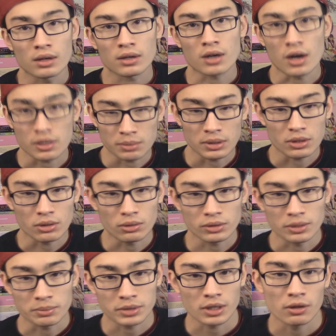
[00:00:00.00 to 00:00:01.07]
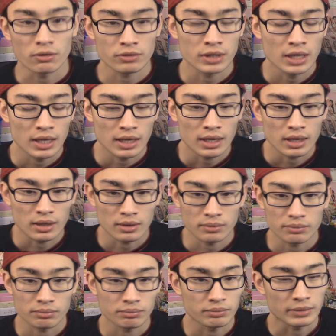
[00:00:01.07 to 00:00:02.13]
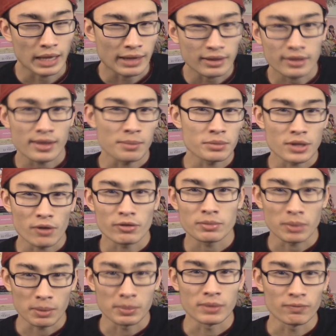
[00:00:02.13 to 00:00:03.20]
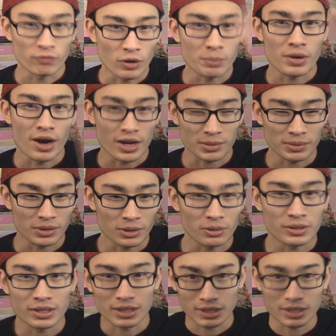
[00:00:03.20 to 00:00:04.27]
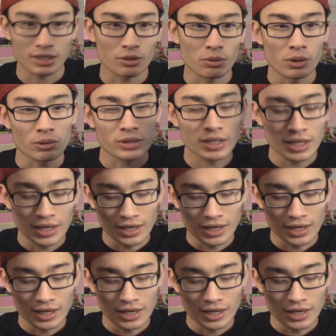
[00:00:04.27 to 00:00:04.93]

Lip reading: Cosmic Girls Themselves. Not the themselves part, but From Cosmic Girls, it's in quotes.